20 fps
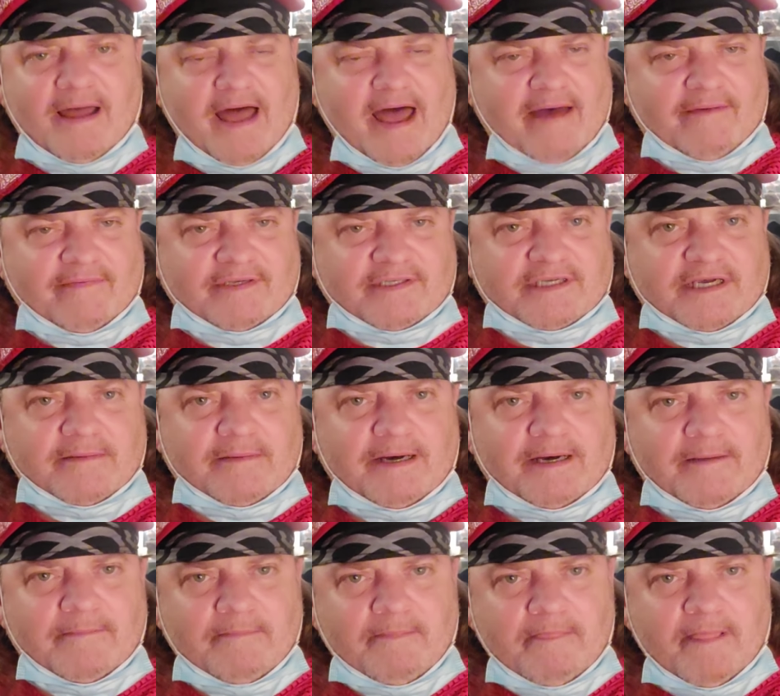having
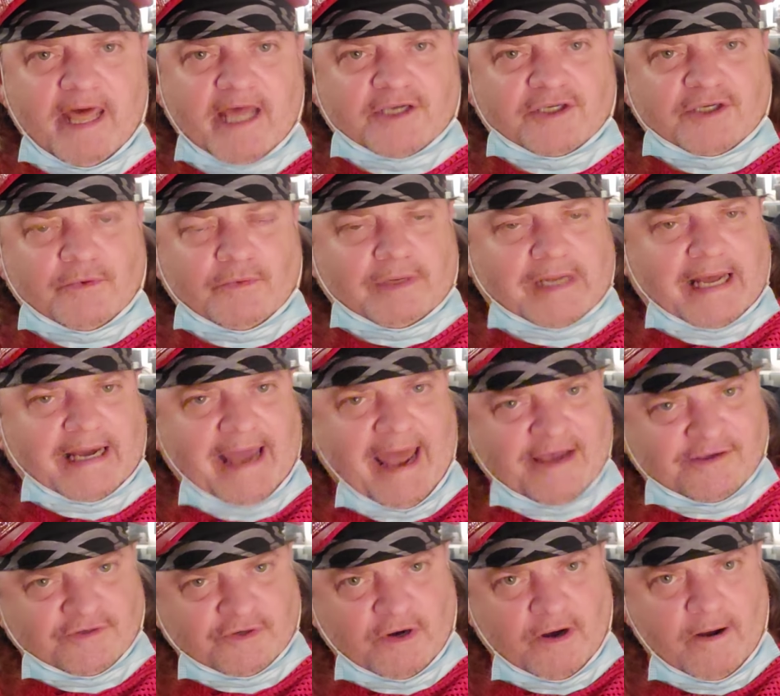some issue with, like,
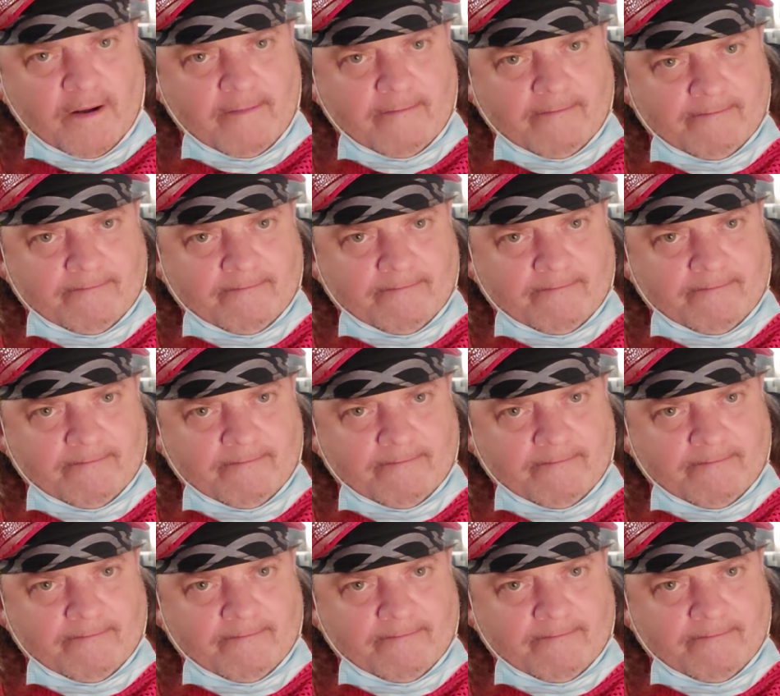escrow,